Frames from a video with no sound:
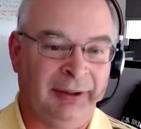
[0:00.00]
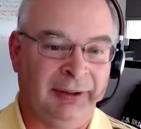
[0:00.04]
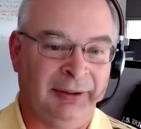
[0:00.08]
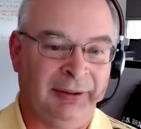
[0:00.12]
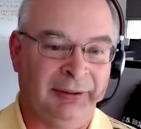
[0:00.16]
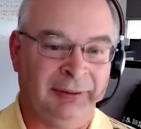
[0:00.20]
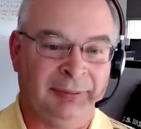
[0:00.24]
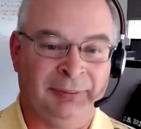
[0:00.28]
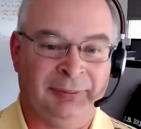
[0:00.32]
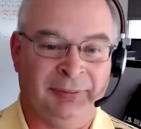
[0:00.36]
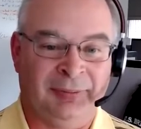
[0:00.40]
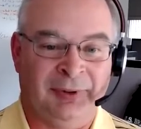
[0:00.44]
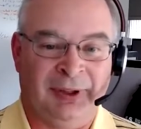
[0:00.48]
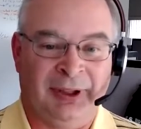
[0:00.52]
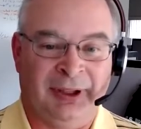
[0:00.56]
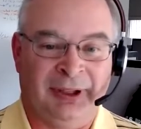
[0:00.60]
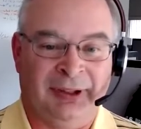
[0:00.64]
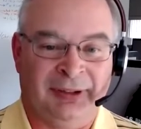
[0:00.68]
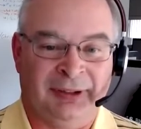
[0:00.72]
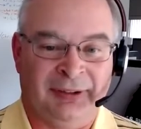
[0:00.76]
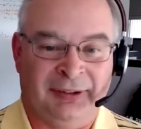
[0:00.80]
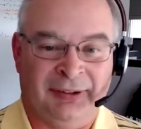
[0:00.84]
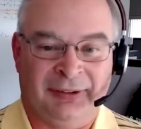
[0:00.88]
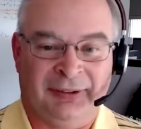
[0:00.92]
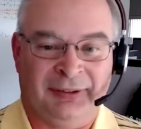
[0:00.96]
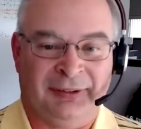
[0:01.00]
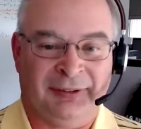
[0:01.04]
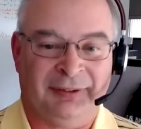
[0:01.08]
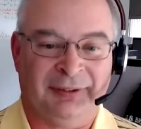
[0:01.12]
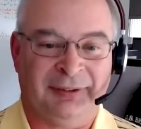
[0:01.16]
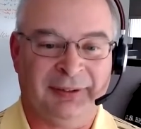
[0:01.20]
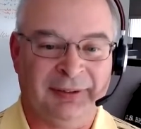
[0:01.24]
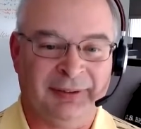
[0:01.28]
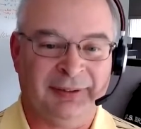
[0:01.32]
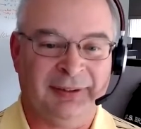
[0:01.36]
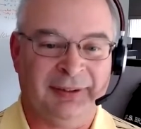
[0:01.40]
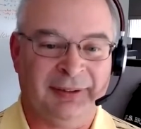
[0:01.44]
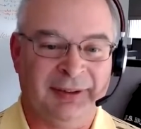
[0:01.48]
be afraid to go out
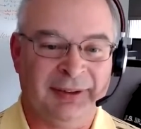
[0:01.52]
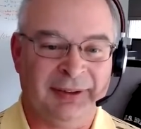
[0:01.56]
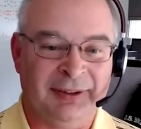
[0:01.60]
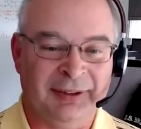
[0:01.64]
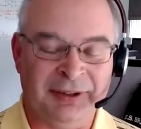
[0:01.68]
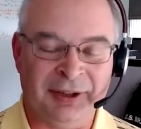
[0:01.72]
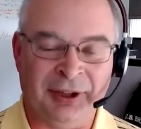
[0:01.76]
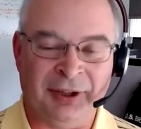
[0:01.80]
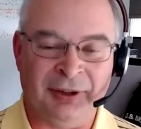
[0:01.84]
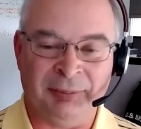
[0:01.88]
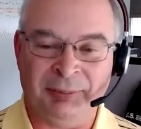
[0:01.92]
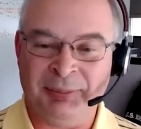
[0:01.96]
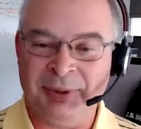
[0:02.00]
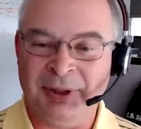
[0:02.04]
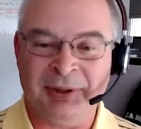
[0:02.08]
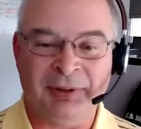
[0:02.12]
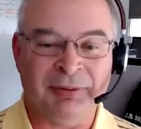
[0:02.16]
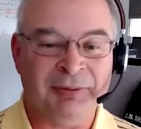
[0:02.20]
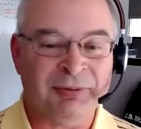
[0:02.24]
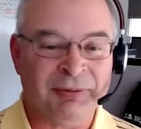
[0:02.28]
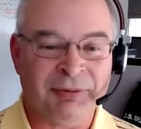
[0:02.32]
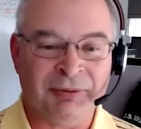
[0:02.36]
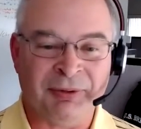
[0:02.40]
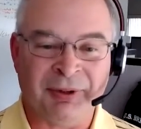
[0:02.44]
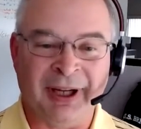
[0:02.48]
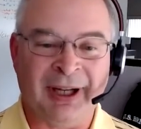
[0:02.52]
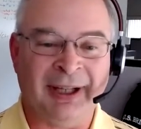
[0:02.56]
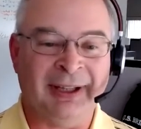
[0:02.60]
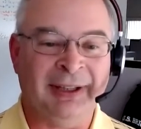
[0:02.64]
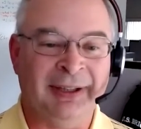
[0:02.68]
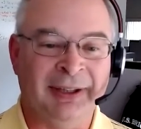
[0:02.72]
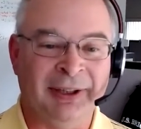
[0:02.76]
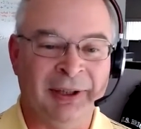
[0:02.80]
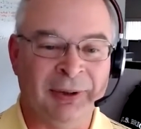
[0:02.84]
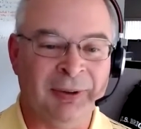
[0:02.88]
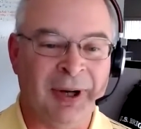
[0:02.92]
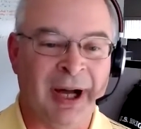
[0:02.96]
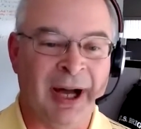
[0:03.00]
and ask for that job in
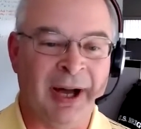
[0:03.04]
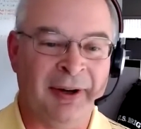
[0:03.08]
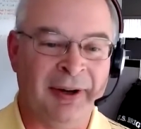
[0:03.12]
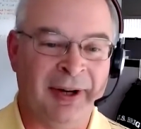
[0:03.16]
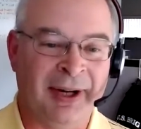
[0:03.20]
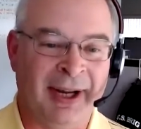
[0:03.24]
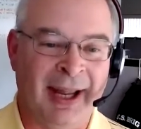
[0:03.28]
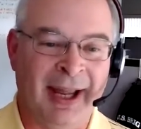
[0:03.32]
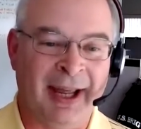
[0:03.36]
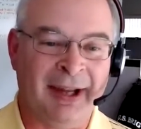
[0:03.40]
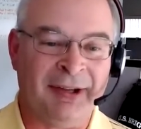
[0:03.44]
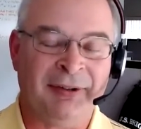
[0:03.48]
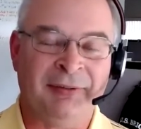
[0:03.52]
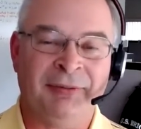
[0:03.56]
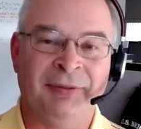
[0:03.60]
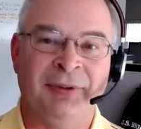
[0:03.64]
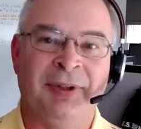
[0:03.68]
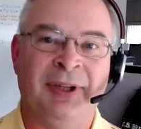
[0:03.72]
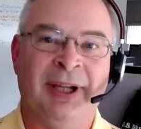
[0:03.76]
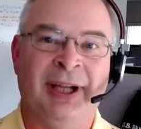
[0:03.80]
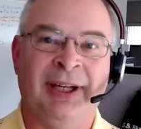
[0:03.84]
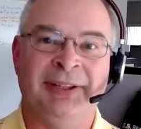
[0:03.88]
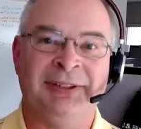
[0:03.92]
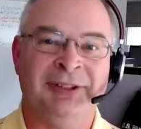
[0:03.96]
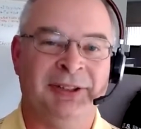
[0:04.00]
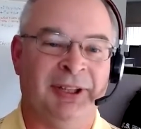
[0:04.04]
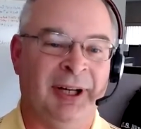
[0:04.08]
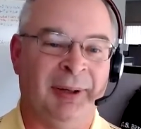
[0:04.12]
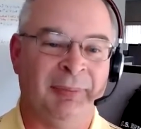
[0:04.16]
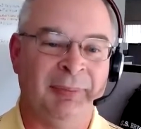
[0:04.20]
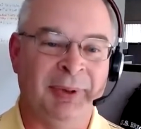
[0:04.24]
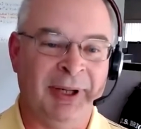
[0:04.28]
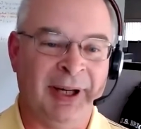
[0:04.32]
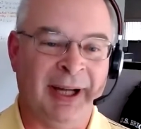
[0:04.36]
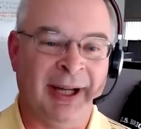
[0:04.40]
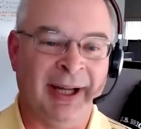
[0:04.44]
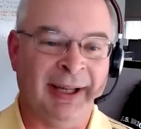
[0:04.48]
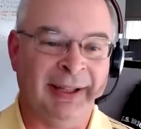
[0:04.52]
IT where, oh, I
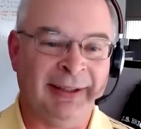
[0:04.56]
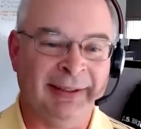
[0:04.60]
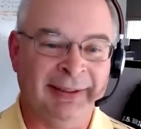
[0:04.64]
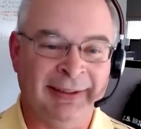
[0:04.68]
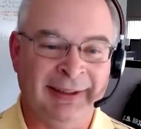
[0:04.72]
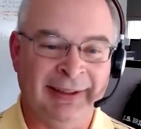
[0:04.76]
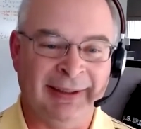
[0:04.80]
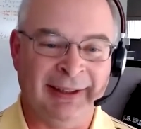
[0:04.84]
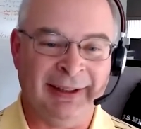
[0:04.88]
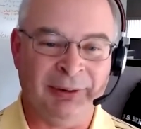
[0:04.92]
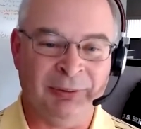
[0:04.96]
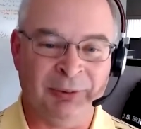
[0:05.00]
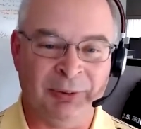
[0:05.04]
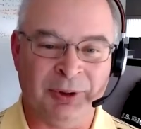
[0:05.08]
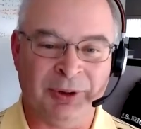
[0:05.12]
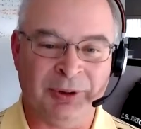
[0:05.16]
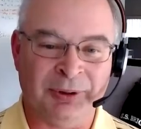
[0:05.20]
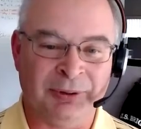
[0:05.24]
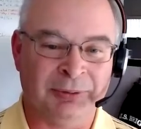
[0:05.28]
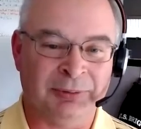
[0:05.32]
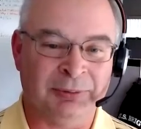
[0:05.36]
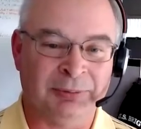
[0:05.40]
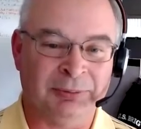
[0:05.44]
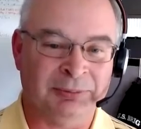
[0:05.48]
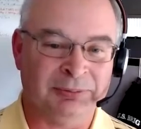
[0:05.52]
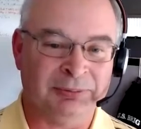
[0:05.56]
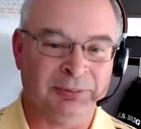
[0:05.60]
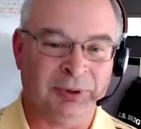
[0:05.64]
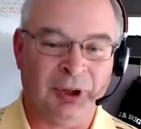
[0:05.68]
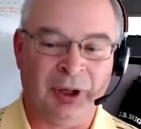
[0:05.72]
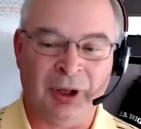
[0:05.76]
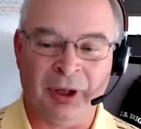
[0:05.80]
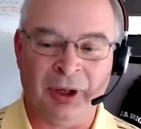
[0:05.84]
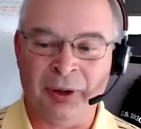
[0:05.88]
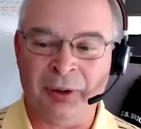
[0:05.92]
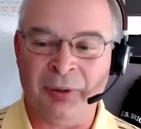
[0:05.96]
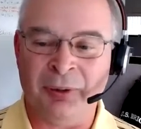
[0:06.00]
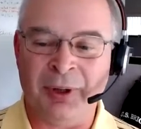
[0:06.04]
only have a 2-year
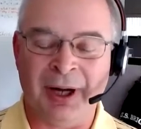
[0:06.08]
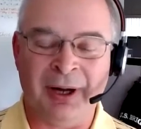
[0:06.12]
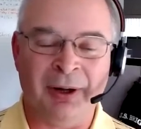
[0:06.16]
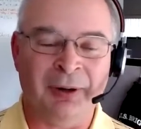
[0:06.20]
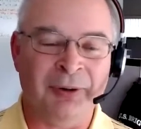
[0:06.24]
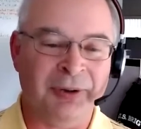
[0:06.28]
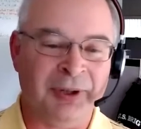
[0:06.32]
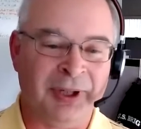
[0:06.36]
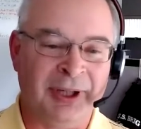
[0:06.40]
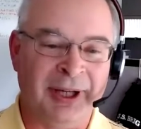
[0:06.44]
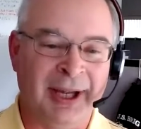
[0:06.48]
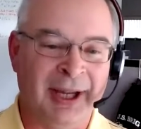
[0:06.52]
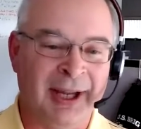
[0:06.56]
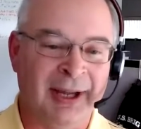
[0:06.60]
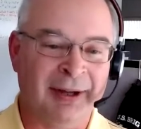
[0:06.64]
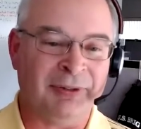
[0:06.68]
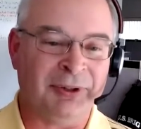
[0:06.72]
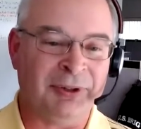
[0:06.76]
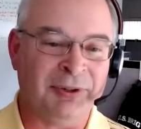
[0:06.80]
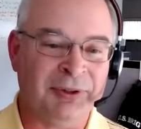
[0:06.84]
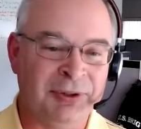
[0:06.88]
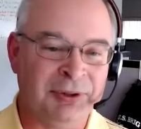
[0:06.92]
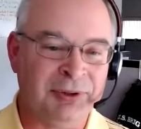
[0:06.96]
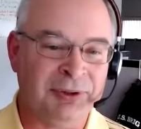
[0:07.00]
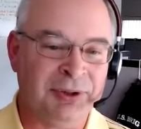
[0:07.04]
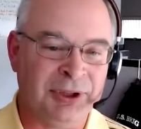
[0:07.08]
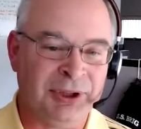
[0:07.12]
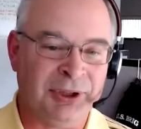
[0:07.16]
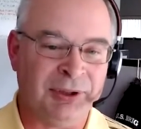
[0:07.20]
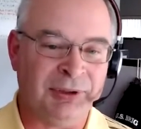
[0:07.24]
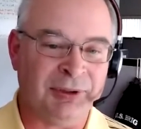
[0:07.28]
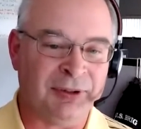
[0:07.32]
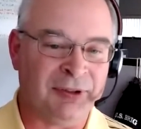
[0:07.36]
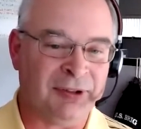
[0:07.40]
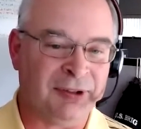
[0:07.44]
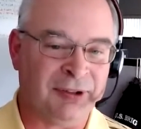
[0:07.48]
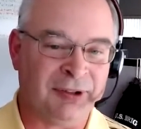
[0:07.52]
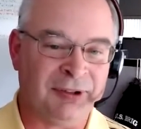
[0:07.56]
associate's degree in
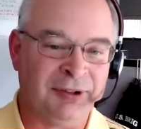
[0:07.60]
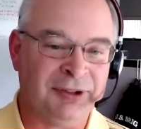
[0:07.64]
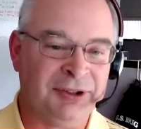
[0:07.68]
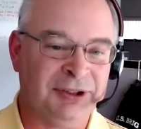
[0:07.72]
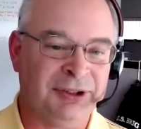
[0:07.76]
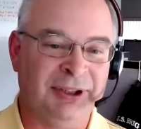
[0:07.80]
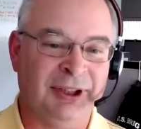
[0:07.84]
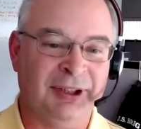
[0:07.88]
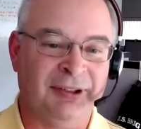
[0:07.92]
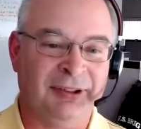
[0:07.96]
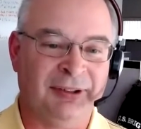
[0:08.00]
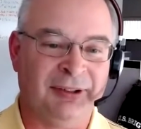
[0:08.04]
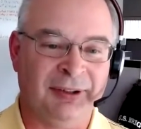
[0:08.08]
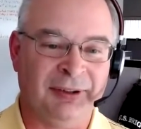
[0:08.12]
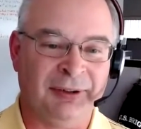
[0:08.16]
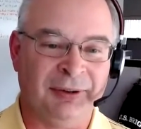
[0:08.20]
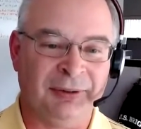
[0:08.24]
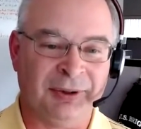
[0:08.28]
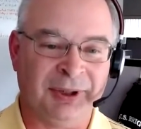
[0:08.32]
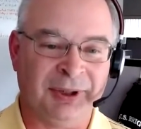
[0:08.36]
PC repair.